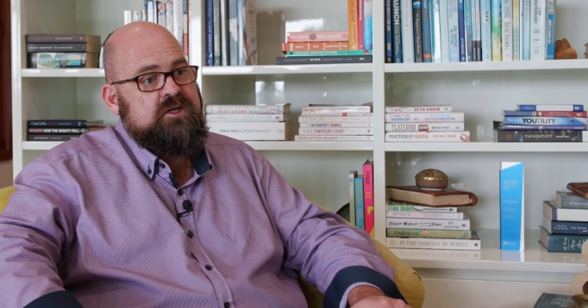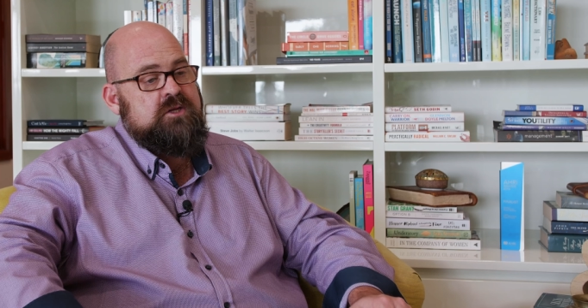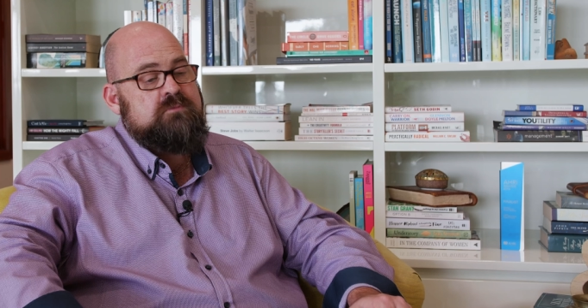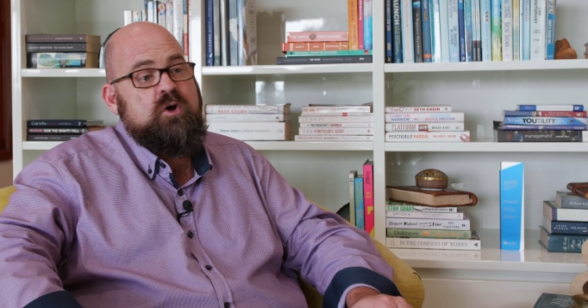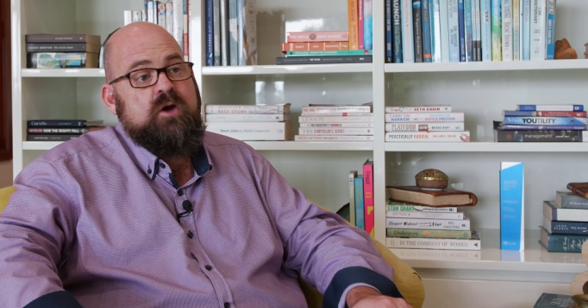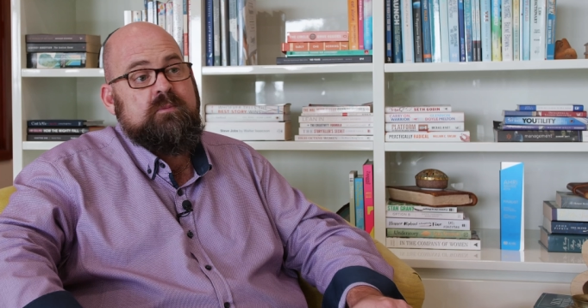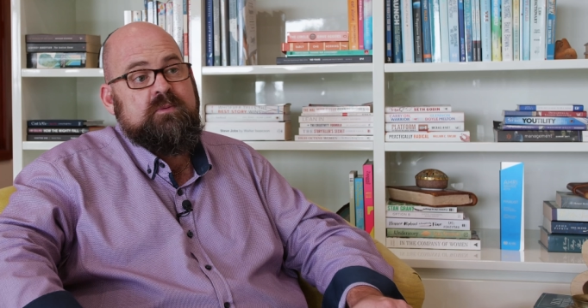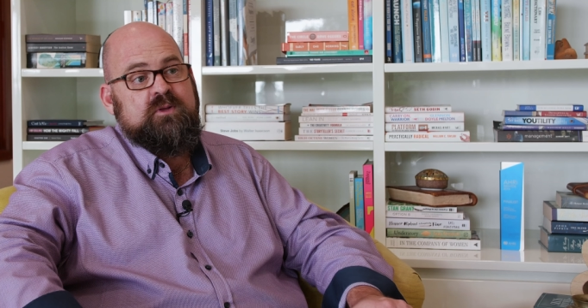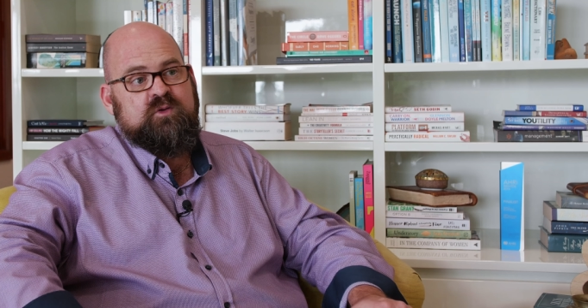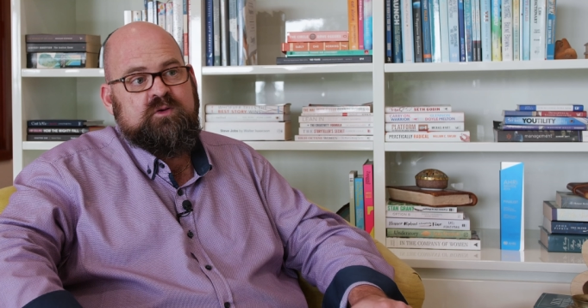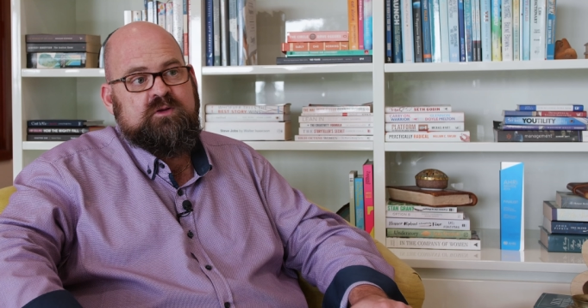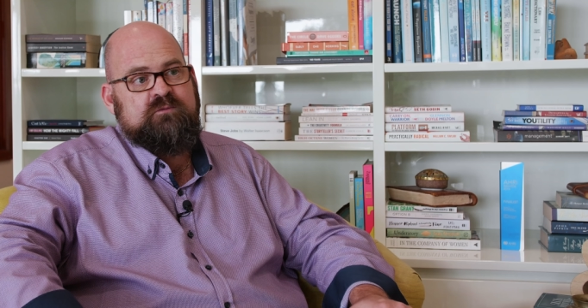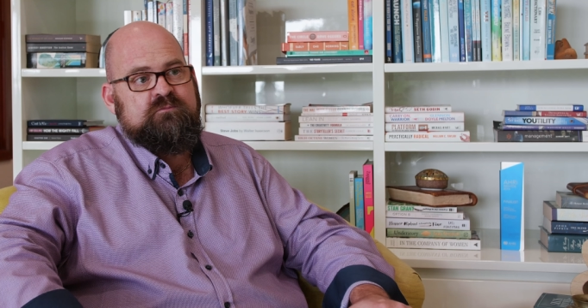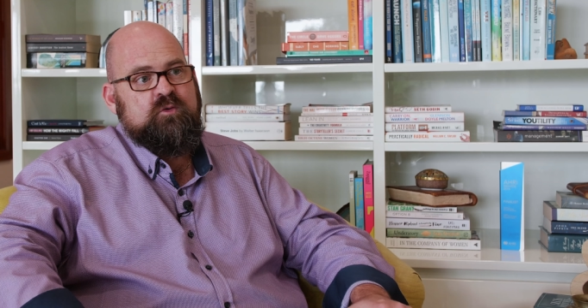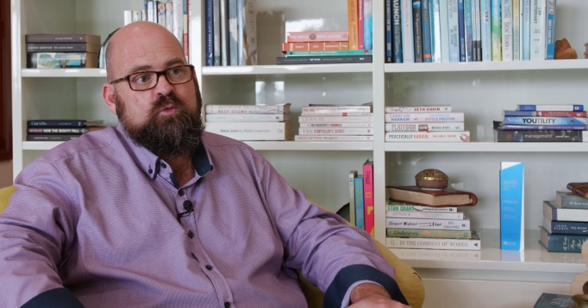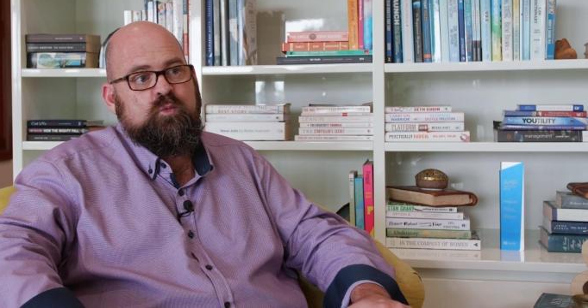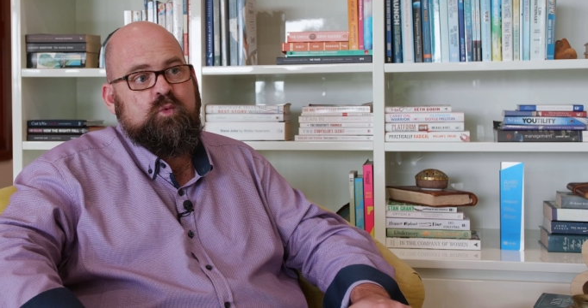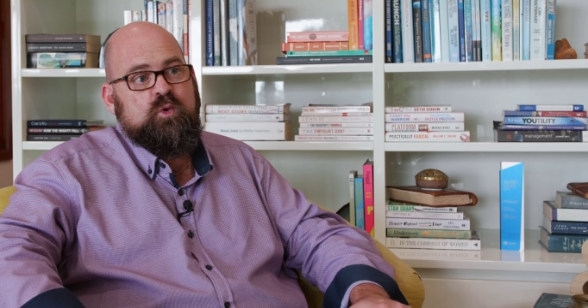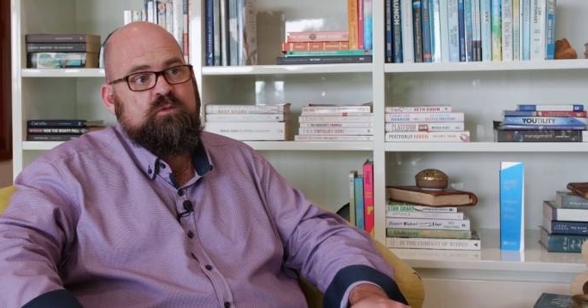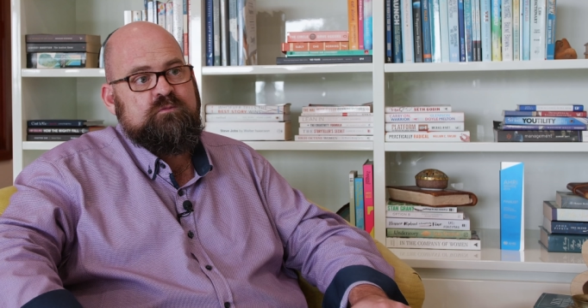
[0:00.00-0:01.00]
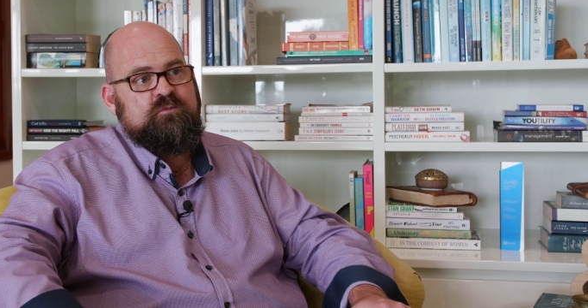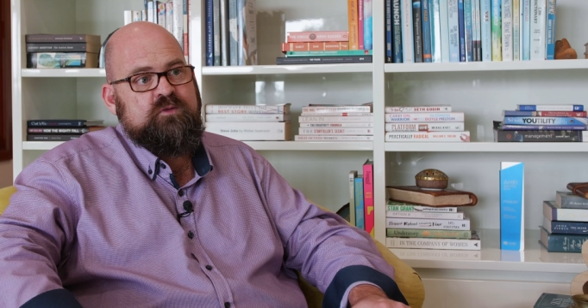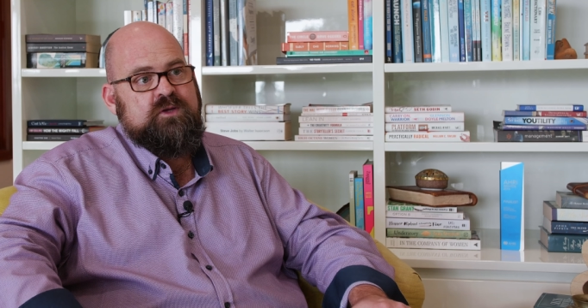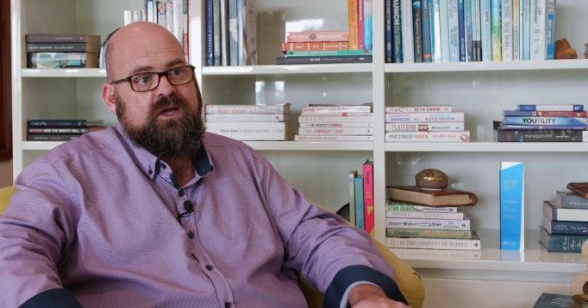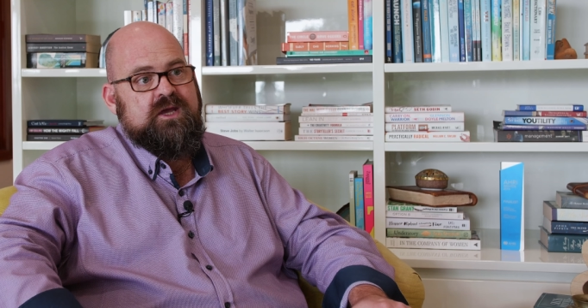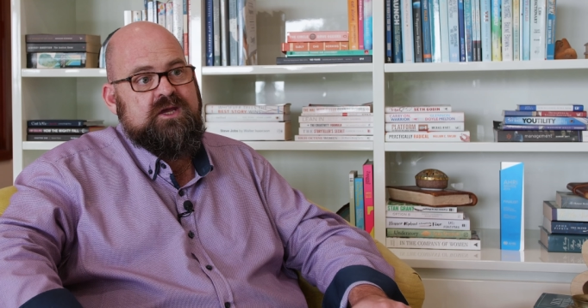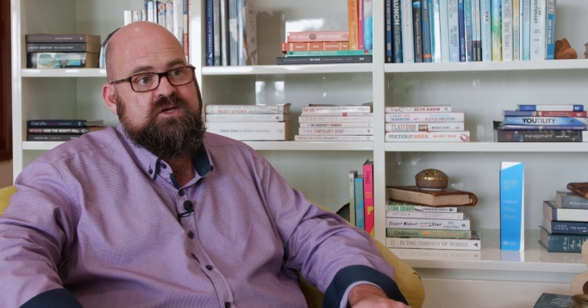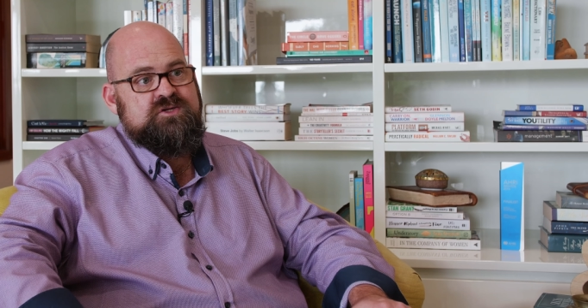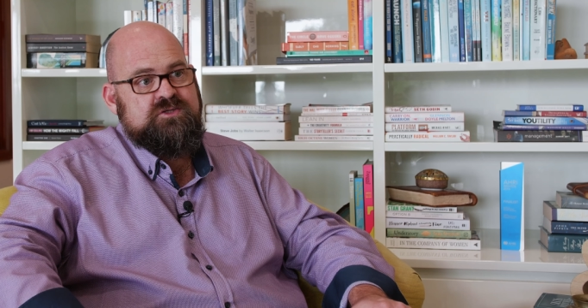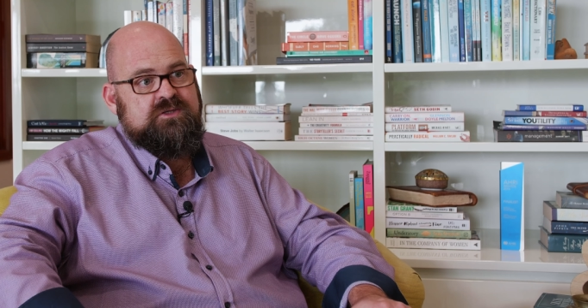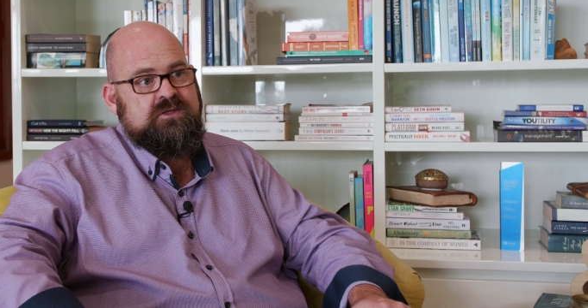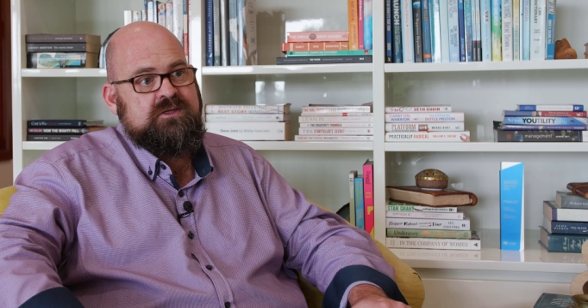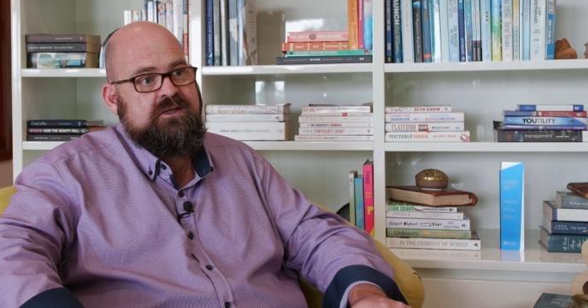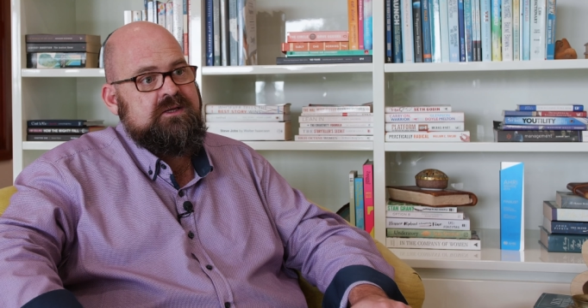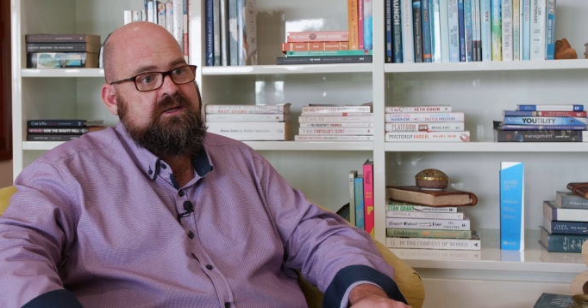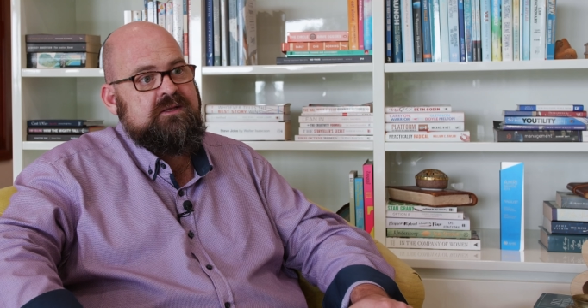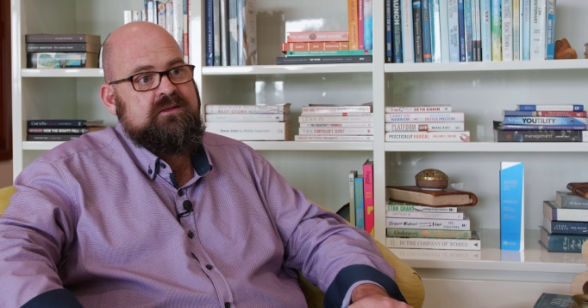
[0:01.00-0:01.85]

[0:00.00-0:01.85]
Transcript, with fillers: you might be looking for a qualification